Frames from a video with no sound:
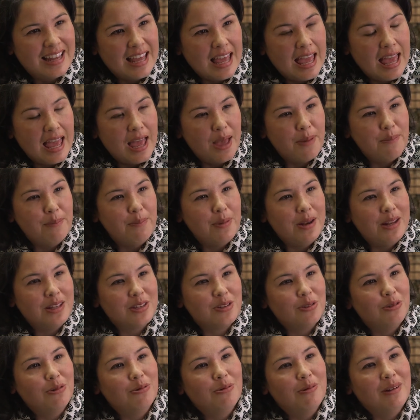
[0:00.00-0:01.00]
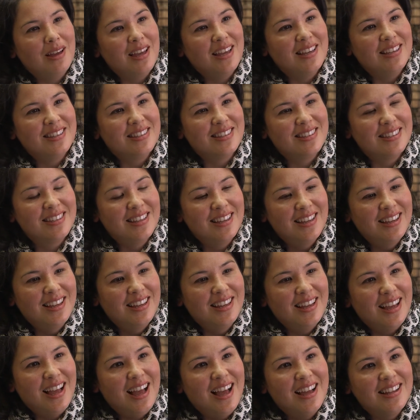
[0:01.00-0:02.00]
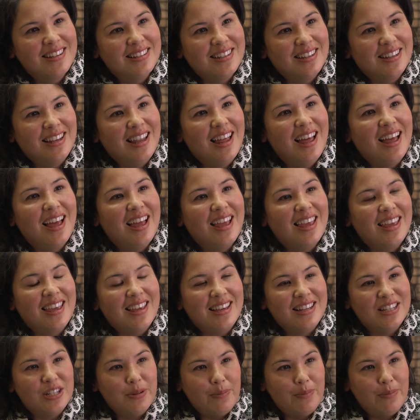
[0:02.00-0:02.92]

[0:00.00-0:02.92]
but it's always underlying